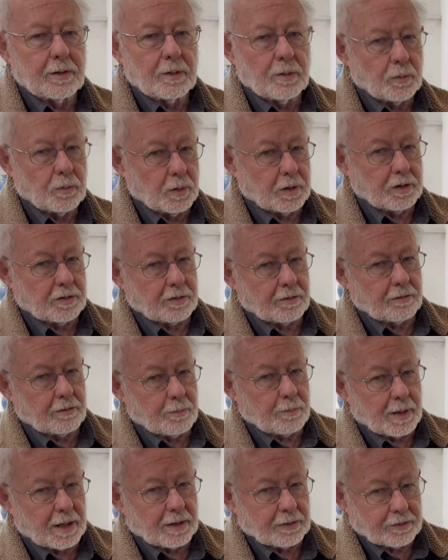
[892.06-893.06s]
which are
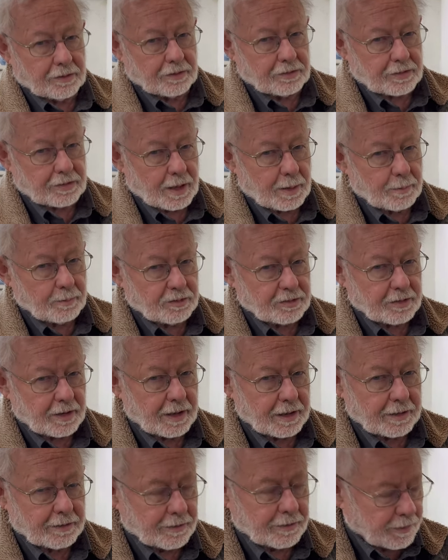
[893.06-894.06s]
about the same
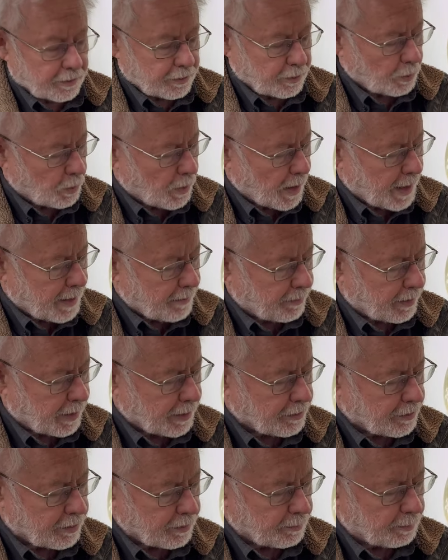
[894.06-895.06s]
size as the
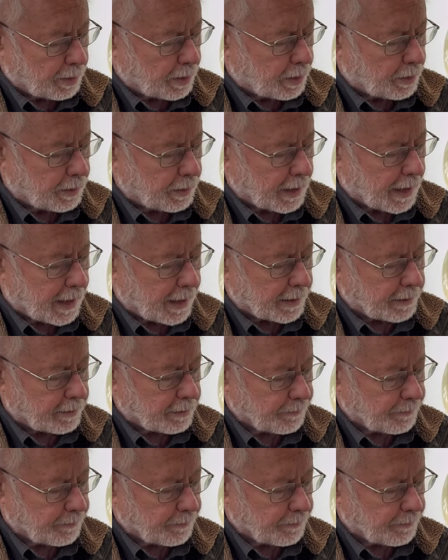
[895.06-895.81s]
wavelength of blue light,